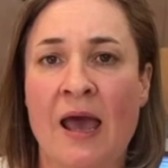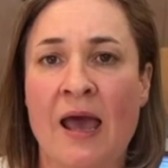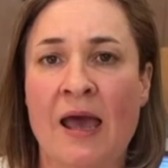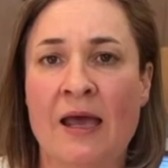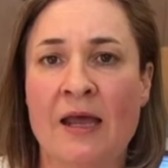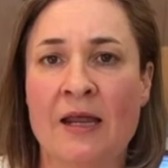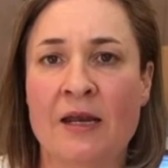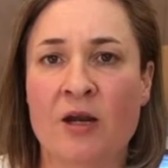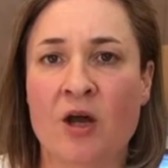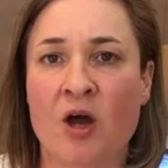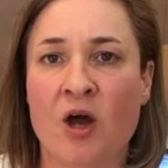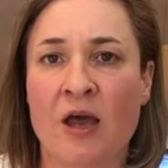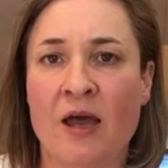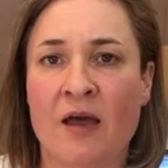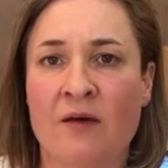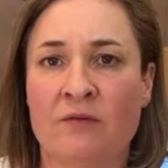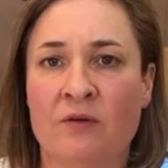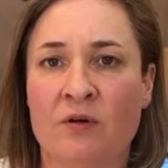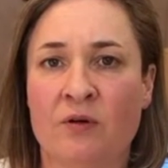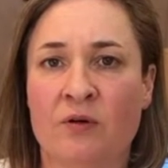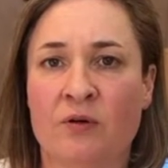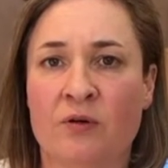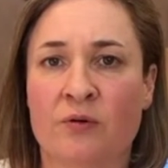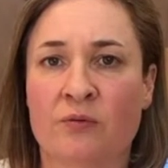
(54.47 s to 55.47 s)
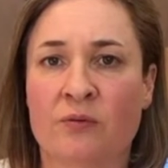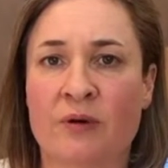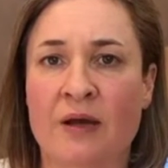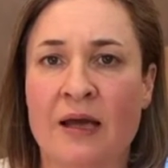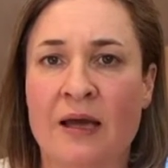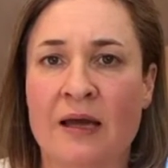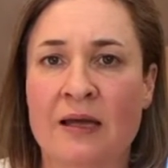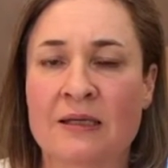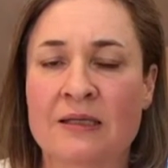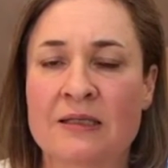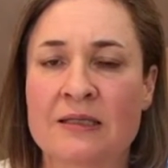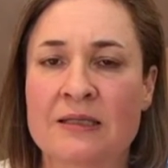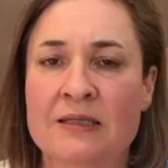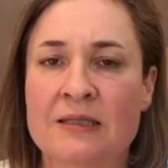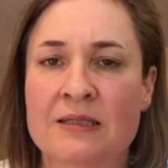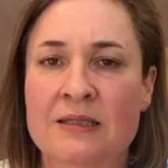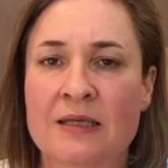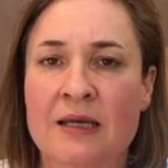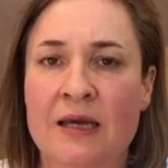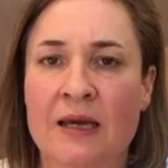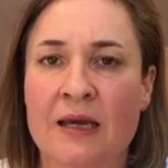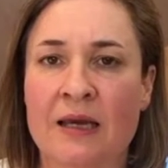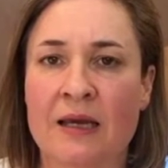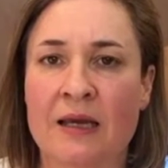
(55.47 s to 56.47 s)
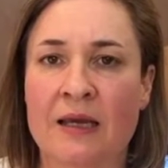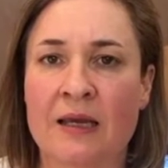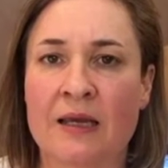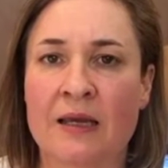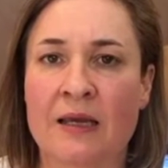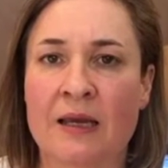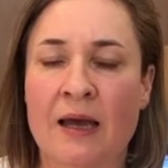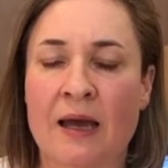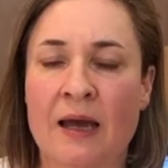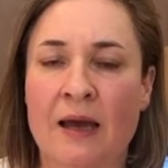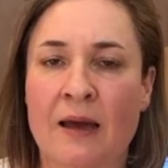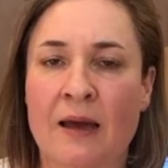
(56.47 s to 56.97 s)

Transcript: And I have a look around to see,